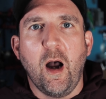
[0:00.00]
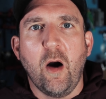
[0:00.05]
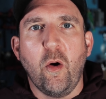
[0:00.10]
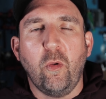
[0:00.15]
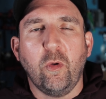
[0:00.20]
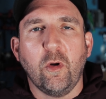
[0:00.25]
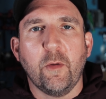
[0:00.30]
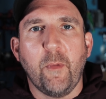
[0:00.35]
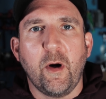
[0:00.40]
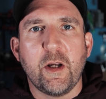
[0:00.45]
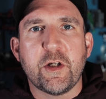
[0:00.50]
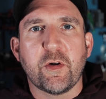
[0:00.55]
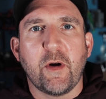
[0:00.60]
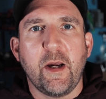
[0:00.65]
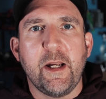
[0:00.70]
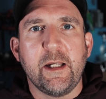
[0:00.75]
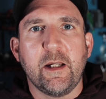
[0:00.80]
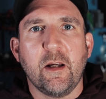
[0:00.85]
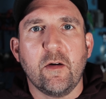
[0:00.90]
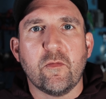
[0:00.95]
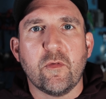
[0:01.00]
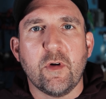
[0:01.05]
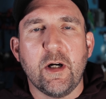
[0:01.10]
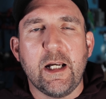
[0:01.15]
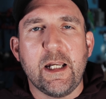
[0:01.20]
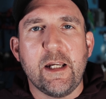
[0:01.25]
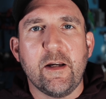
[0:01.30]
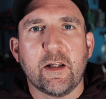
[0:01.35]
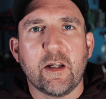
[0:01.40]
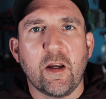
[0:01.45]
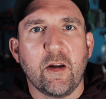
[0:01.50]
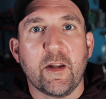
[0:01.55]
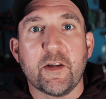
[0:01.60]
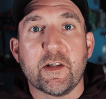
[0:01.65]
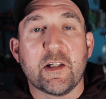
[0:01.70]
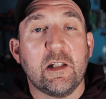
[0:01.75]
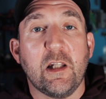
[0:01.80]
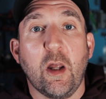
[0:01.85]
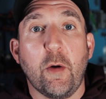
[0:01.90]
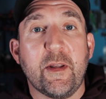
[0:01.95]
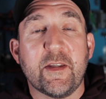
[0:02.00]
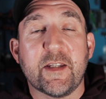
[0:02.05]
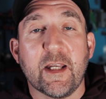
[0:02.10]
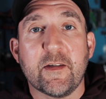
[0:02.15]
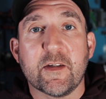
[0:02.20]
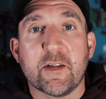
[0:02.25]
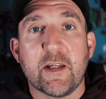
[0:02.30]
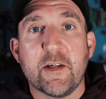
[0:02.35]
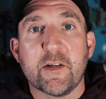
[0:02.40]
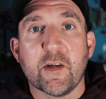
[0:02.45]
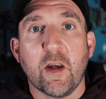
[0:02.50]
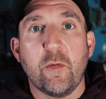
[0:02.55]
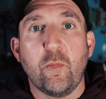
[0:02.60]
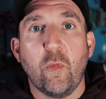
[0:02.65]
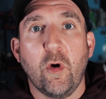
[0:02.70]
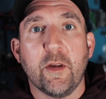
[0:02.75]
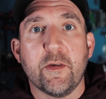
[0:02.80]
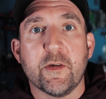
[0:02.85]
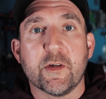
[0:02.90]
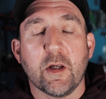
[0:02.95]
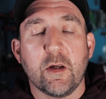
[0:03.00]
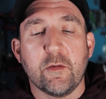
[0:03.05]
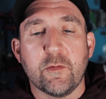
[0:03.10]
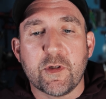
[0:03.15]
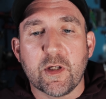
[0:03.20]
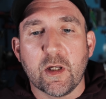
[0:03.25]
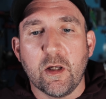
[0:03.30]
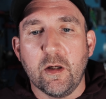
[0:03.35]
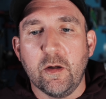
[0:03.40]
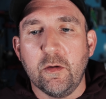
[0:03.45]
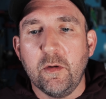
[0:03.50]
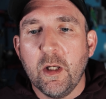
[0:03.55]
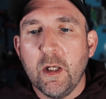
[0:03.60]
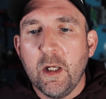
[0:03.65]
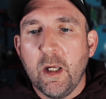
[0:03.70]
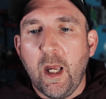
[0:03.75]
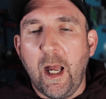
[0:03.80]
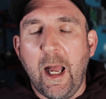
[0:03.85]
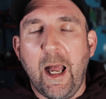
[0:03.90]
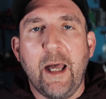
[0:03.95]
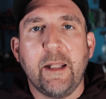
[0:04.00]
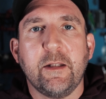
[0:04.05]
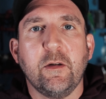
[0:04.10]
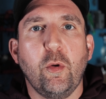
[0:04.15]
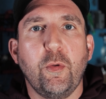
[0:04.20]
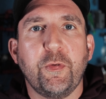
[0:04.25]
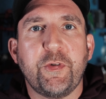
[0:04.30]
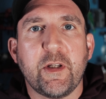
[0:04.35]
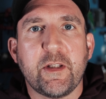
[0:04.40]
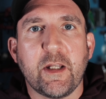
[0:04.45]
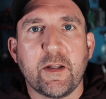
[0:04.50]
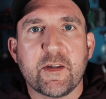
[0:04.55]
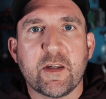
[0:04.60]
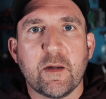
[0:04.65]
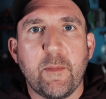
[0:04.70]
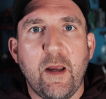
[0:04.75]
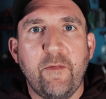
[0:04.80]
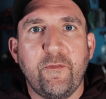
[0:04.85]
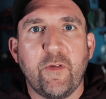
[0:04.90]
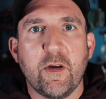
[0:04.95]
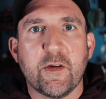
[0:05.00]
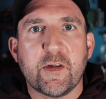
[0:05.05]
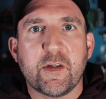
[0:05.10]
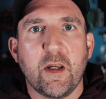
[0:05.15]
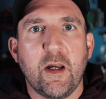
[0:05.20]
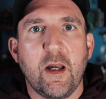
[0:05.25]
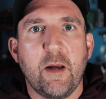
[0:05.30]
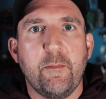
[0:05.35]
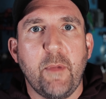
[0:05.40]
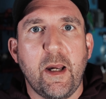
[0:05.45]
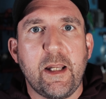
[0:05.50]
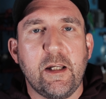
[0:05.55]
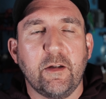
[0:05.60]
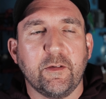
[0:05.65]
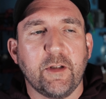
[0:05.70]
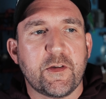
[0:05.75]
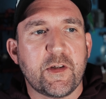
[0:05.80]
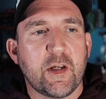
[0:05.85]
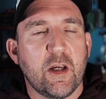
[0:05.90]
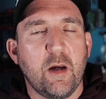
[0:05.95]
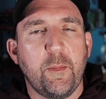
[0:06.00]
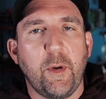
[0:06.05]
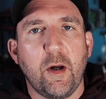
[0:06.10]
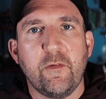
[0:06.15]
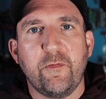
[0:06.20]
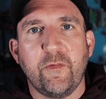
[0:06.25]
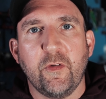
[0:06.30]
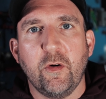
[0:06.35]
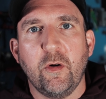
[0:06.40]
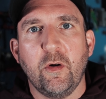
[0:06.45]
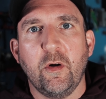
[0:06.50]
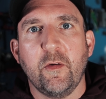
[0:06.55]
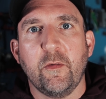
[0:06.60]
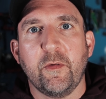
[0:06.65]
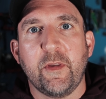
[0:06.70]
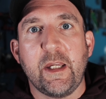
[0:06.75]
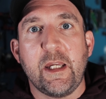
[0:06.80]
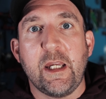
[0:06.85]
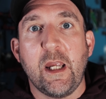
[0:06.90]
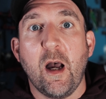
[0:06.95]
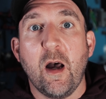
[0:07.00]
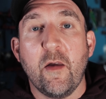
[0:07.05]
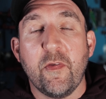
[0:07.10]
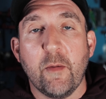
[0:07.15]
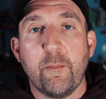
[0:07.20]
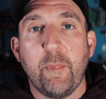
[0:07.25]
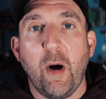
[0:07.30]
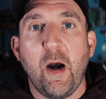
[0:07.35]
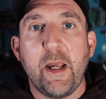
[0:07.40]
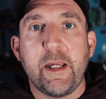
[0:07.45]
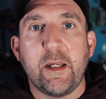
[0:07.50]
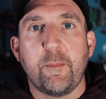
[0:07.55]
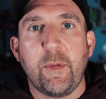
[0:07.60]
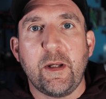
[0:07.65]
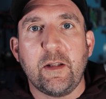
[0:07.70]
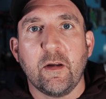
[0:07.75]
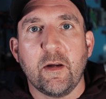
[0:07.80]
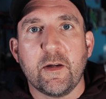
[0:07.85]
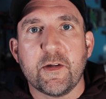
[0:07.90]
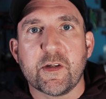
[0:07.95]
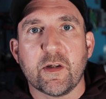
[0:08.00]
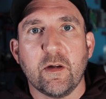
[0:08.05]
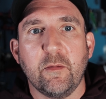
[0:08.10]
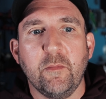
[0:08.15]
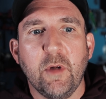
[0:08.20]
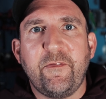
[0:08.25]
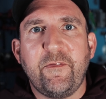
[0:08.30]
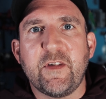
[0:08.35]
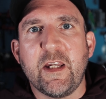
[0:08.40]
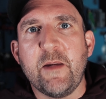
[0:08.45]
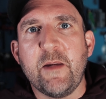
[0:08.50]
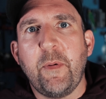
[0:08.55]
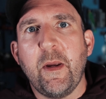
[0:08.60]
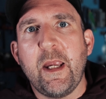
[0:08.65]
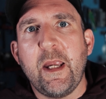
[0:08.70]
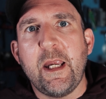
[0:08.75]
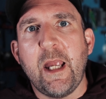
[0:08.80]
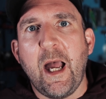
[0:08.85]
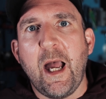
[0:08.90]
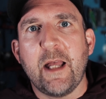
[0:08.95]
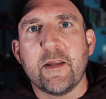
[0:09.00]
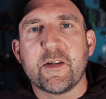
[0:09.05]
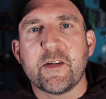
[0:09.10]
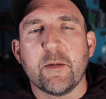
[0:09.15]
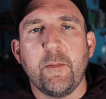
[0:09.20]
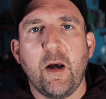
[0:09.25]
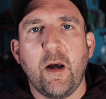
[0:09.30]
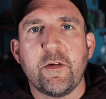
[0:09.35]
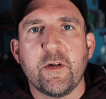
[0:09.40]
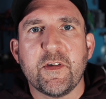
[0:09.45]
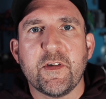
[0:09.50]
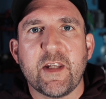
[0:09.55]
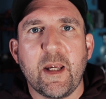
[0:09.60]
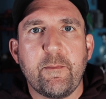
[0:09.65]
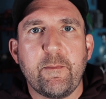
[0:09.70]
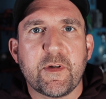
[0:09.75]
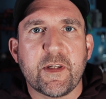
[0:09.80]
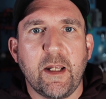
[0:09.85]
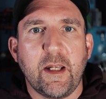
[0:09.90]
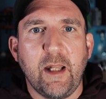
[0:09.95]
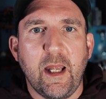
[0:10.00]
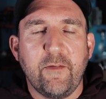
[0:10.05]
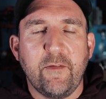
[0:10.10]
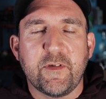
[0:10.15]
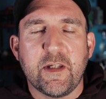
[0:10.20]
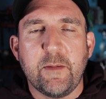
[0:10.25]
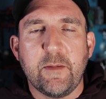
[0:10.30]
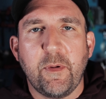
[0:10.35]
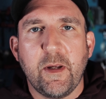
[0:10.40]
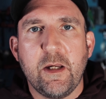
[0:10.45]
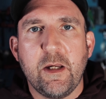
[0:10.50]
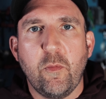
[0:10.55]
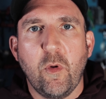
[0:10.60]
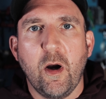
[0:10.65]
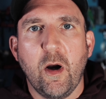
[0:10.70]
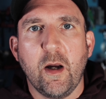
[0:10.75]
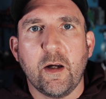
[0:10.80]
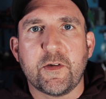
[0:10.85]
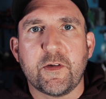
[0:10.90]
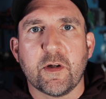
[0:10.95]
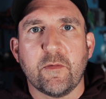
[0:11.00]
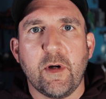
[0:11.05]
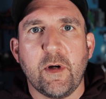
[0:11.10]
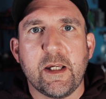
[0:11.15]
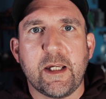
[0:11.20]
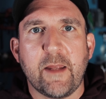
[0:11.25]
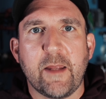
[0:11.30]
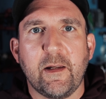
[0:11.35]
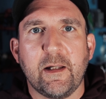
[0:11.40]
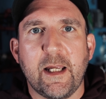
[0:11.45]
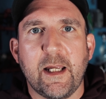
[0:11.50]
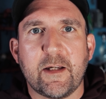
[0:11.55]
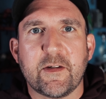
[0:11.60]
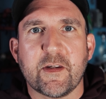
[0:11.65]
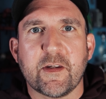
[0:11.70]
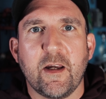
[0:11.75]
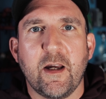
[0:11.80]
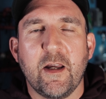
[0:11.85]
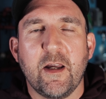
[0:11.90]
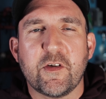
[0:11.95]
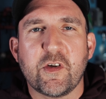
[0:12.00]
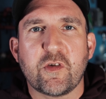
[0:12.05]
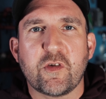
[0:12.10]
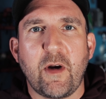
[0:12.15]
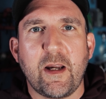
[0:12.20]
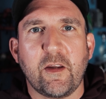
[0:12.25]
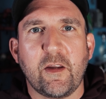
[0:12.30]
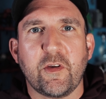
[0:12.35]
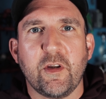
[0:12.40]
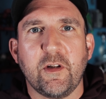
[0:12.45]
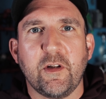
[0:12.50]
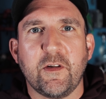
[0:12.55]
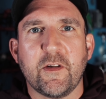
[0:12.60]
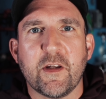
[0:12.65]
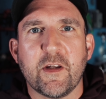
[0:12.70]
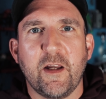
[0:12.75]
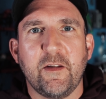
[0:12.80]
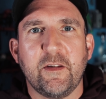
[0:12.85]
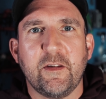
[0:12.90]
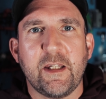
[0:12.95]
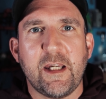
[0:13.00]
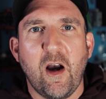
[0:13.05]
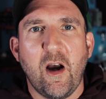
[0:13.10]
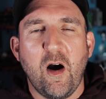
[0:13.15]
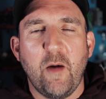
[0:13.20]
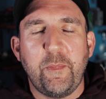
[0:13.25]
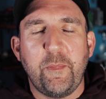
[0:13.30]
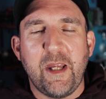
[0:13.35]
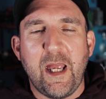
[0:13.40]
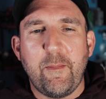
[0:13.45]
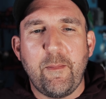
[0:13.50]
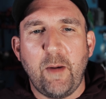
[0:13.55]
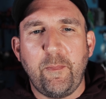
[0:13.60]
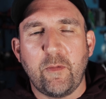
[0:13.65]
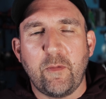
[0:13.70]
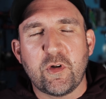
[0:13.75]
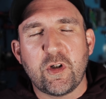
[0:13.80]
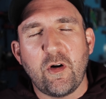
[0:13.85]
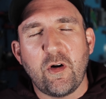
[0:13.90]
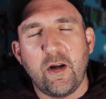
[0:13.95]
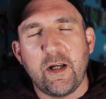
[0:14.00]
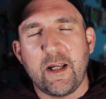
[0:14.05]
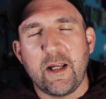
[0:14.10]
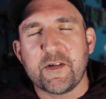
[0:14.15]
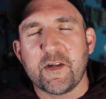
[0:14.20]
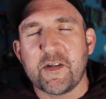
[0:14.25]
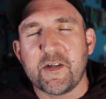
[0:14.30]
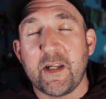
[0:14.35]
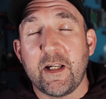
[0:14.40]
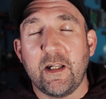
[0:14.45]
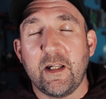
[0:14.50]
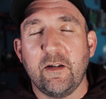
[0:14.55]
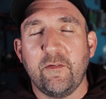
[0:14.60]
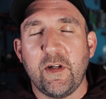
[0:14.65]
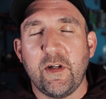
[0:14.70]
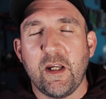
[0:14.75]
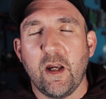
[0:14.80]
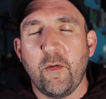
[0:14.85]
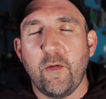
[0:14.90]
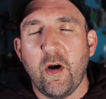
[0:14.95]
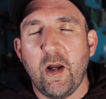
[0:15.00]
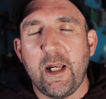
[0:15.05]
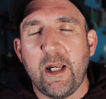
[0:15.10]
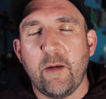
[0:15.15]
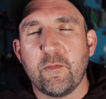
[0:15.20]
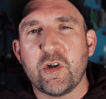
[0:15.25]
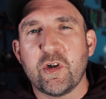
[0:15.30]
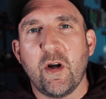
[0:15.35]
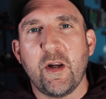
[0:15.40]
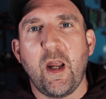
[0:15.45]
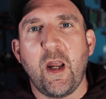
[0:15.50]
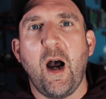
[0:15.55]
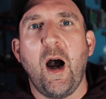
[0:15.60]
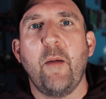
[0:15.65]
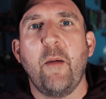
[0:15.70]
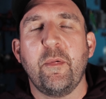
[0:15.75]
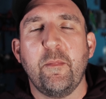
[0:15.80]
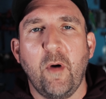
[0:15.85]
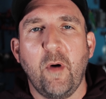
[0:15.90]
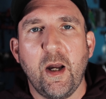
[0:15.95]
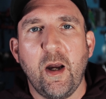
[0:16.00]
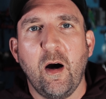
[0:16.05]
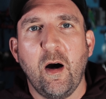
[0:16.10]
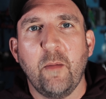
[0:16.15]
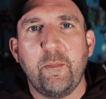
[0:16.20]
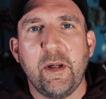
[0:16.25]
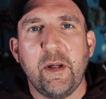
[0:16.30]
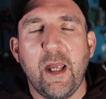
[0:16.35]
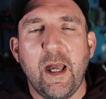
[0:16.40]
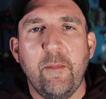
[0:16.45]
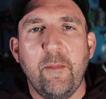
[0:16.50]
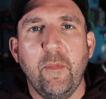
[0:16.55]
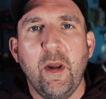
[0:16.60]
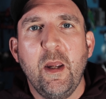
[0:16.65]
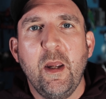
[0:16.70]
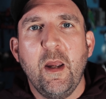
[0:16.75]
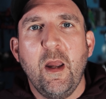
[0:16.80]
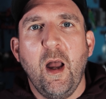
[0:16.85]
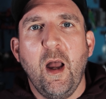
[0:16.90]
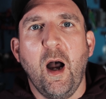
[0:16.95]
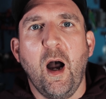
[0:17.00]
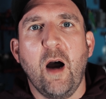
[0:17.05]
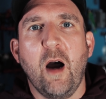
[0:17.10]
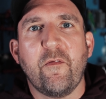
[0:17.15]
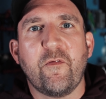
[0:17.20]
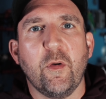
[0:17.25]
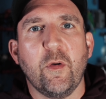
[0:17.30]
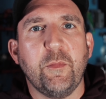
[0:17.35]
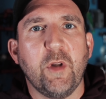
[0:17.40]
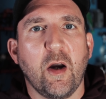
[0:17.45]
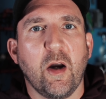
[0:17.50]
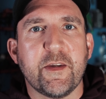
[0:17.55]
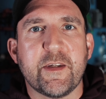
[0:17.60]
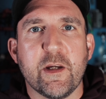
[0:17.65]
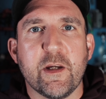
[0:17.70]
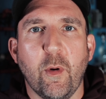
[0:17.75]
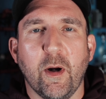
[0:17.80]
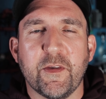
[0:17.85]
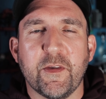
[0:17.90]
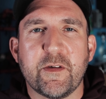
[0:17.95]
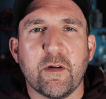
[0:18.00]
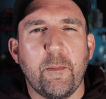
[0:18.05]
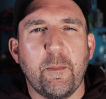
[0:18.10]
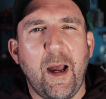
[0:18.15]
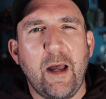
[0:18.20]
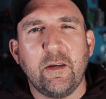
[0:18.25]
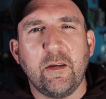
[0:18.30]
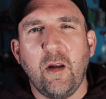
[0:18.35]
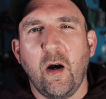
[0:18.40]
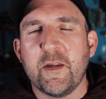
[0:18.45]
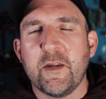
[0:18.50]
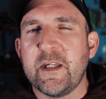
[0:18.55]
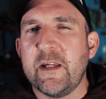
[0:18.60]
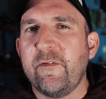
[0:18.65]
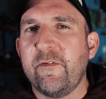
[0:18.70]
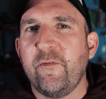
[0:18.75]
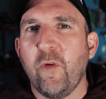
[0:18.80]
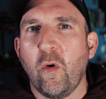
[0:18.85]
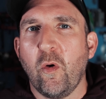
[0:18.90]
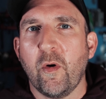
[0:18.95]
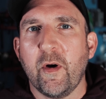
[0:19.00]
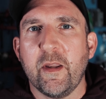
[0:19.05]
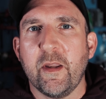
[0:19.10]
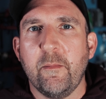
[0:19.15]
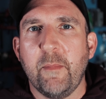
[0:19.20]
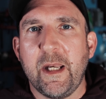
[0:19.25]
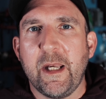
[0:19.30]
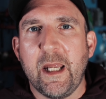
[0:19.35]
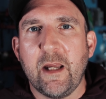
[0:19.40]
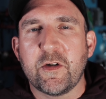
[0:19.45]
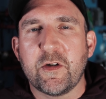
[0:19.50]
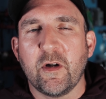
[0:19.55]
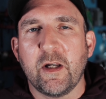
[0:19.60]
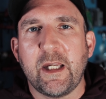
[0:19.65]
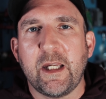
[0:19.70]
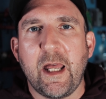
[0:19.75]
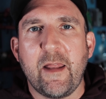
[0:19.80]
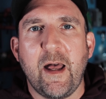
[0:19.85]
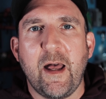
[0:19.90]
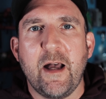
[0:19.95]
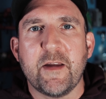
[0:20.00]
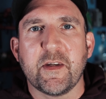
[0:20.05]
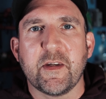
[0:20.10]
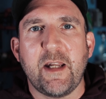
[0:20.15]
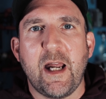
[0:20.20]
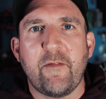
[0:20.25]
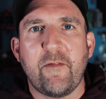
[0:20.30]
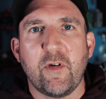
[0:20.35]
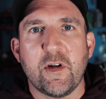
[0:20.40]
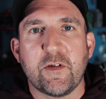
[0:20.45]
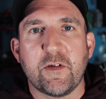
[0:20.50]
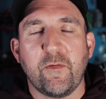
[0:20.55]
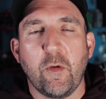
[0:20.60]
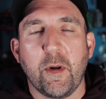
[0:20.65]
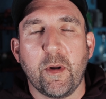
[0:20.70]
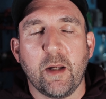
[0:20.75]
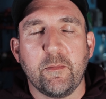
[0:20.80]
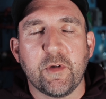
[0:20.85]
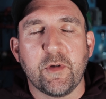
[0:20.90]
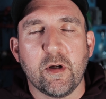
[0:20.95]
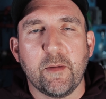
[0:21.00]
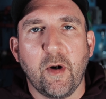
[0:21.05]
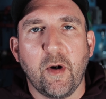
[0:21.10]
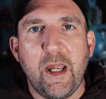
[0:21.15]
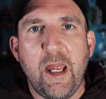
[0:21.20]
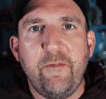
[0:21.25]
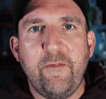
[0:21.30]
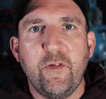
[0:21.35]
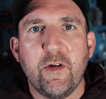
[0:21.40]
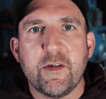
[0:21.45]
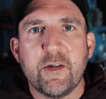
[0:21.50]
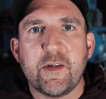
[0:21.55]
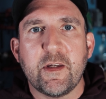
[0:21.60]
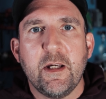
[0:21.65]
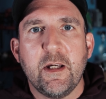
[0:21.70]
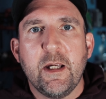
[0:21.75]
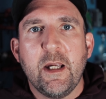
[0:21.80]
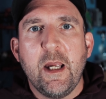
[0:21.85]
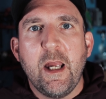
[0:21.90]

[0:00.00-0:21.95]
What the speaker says: all of my training at really kind of low intensity zone 1, zone 2, and also done some efforts mainly on the turbo for the bike. Been doing some FTP and some 110% FTP work to really get the legs strengthened and the RPM up. I'm trying to, as I said in the video earlier, I'm trying to up my RPM from 91 to about 94 at the minute, trying to get that as an average for when I'm doing my efforts.